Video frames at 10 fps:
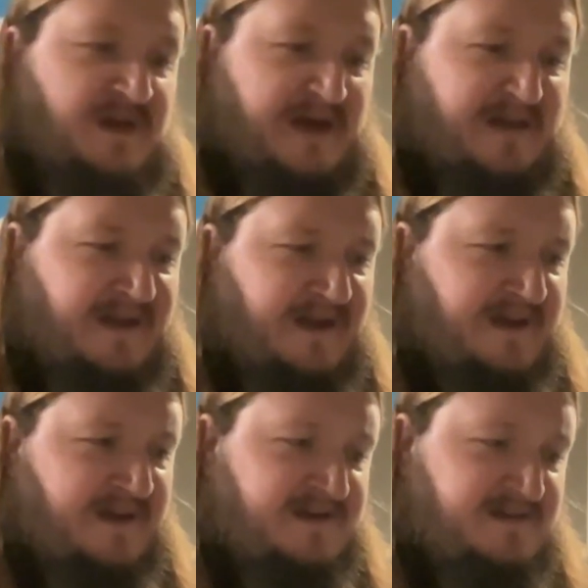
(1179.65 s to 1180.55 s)
And that
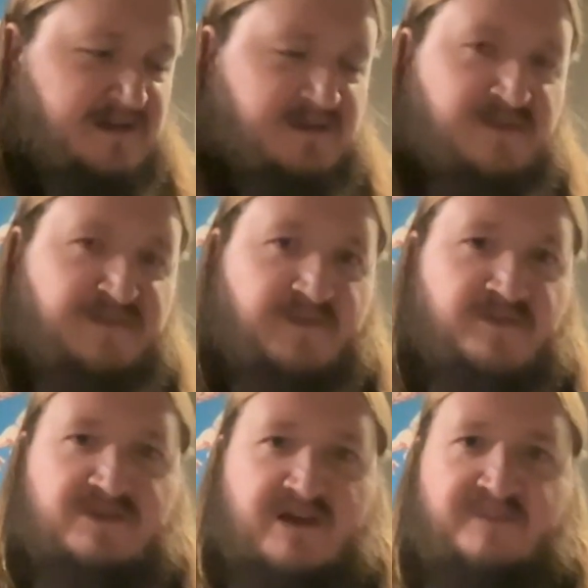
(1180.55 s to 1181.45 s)
is the
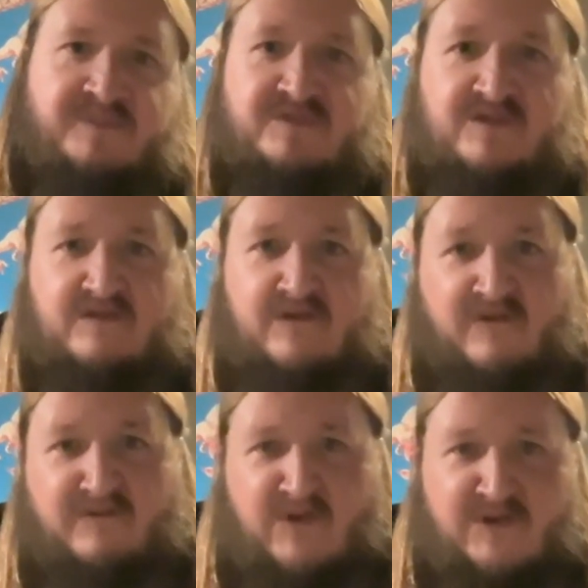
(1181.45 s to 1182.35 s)
first episode
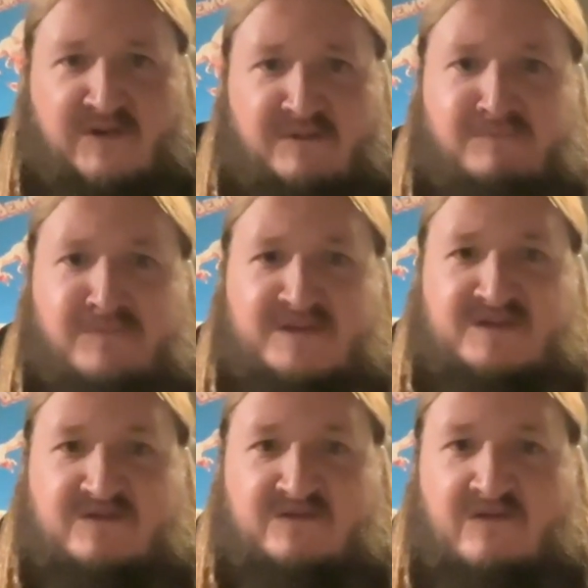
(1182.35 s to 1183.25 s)
of my
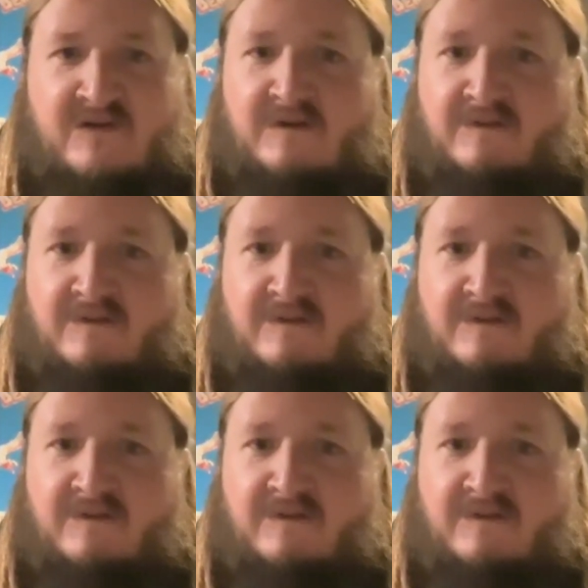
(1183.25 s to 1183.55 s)
Metal